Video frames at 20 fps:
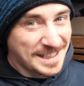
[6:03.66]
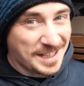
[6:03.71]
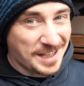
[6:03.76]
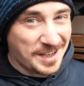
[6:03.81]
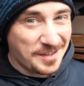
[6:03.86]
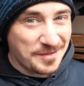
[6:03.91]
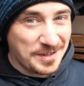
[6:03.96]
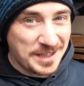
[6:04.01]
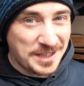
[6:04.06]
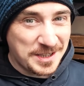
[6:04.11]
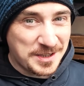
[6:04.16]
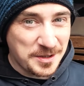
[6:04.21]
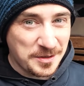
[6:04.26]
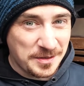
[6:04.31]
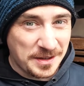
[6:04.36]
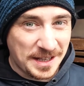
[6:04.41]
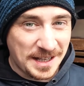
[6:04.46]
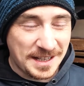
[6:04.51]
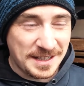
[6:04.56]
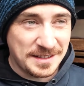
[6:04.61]
Can't really do
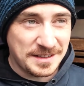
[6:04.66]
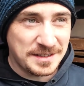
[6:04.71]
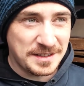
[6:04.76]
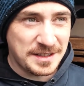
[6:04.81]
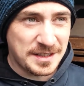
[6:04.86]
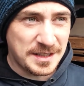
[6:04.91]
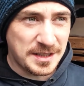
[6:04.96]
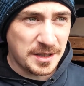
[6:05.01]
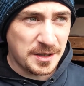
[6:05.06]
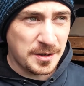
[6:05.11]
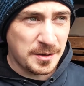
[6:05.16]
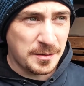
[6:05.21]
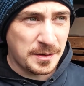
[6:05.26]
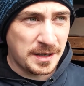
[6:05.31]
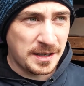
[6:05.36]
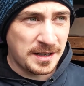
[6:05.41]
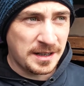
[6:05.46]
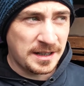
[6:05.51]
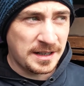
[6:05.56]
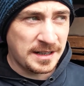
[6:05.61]
that.
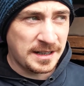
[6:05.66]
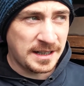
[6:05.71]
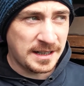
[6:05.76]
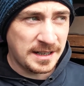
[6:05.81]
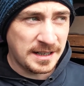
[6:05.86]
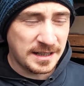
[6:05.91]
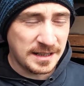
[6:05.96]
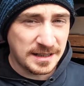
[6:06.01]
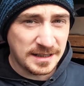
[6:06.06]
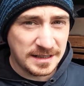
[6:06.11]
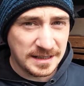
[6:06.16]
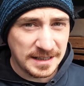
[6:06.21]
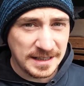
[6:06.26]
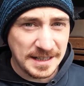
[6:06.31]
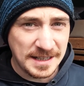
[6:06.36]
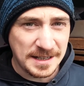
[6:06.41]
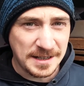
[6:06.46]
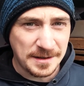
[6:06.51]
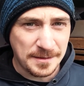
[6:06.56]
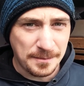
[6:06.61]
So
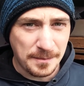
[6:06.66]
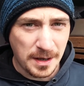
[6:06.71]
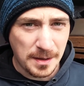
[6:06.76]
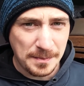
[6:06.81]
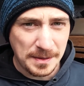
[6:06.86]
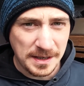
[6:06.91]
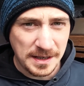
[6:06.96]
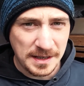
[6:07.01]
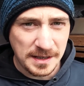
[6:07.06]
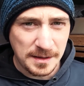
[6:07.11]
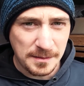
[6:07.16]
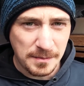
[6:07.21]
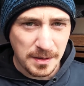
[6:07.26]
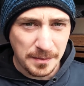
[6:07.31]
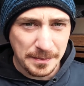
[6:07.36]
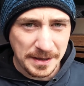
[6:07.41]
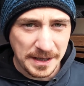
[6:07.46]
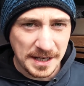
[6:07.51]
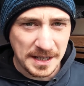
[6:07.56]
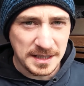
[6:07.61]
yeah, might be
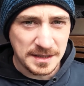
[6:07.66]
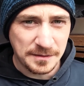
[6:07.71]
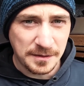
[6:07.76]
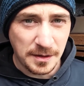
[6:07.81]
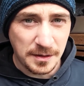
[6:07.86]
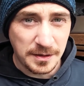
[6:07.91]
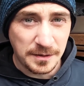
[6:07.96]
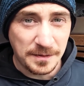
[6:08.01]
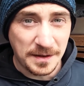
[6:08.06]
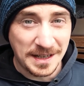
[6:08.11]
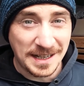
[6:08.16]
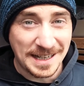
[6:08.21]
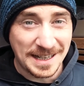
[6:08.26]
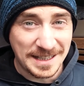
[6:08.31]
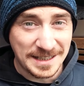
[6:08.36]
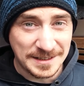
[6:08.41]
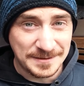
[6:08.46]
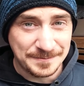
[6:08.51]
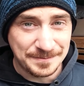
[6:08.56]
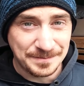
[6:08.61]
a case of going to find a ladder.